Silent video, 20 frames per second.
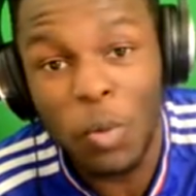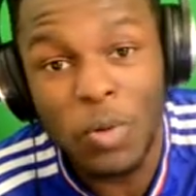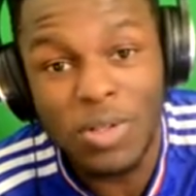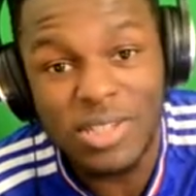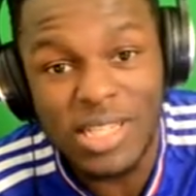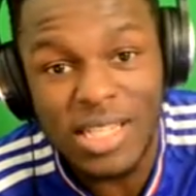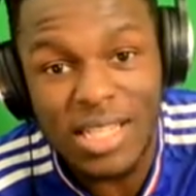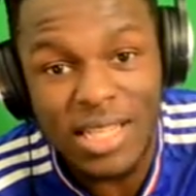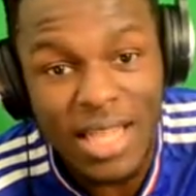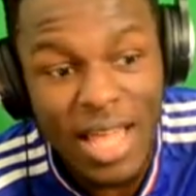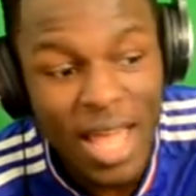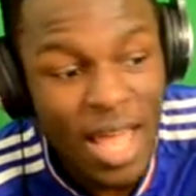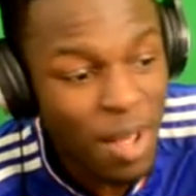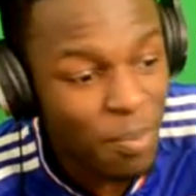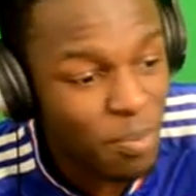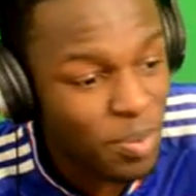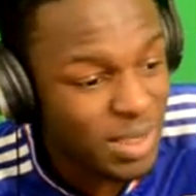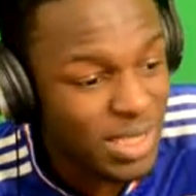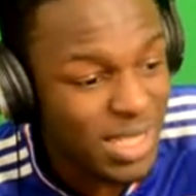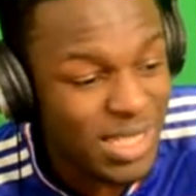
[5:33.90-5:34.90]
wasn't there,
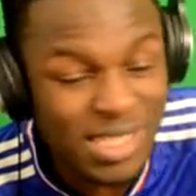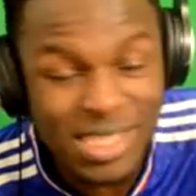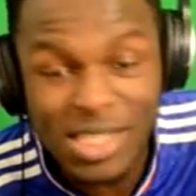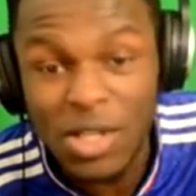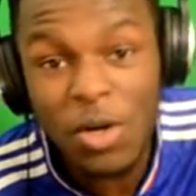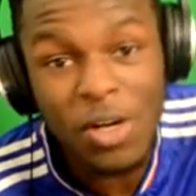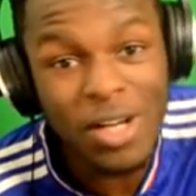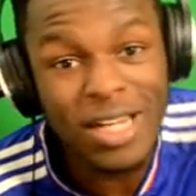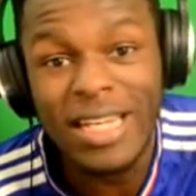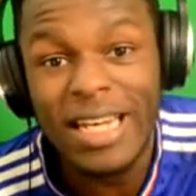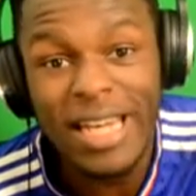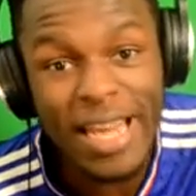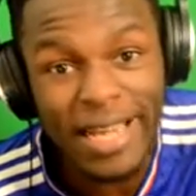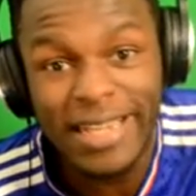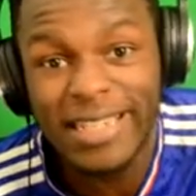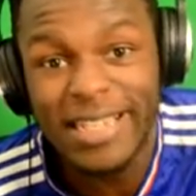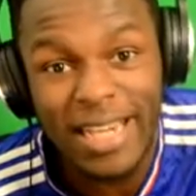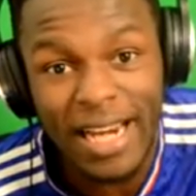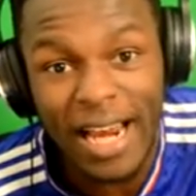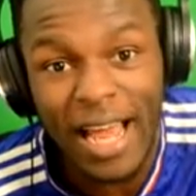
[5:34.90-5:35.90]
but to still
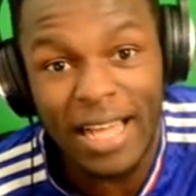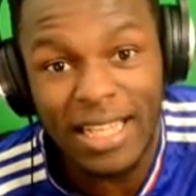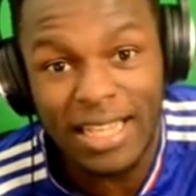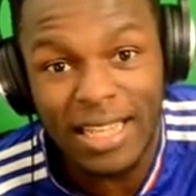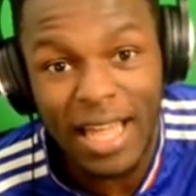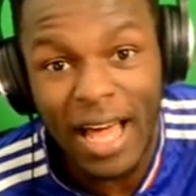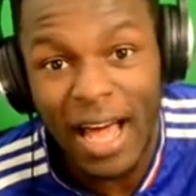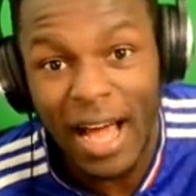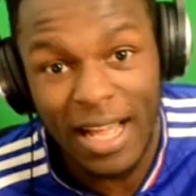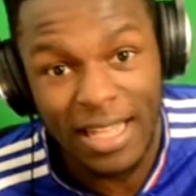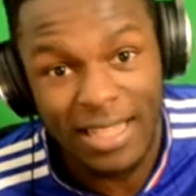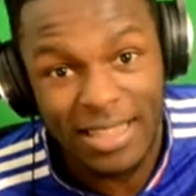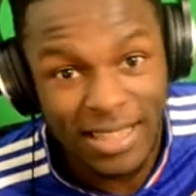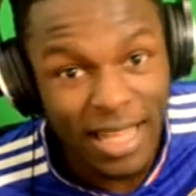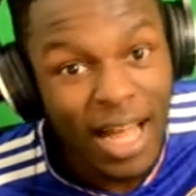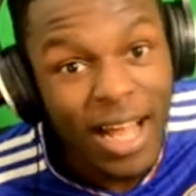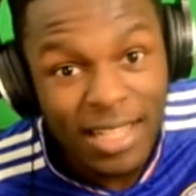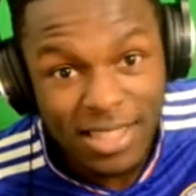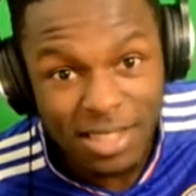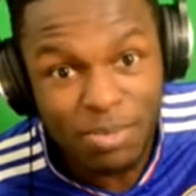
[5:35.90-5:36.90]
connect it like that,
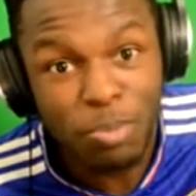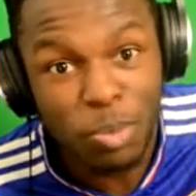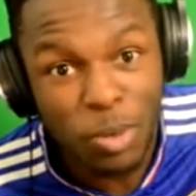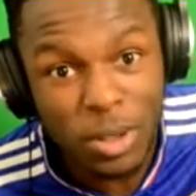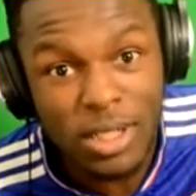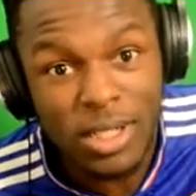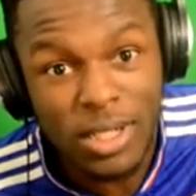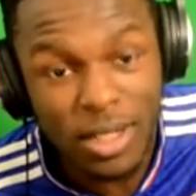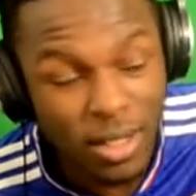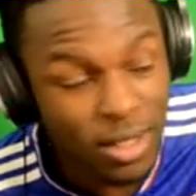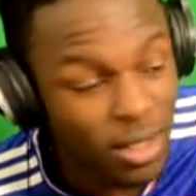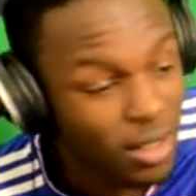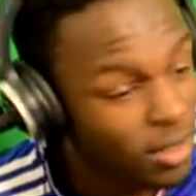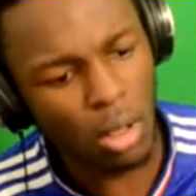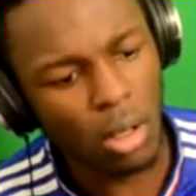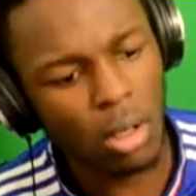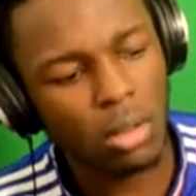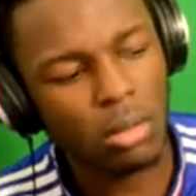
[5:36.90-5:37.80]
that's pretty good.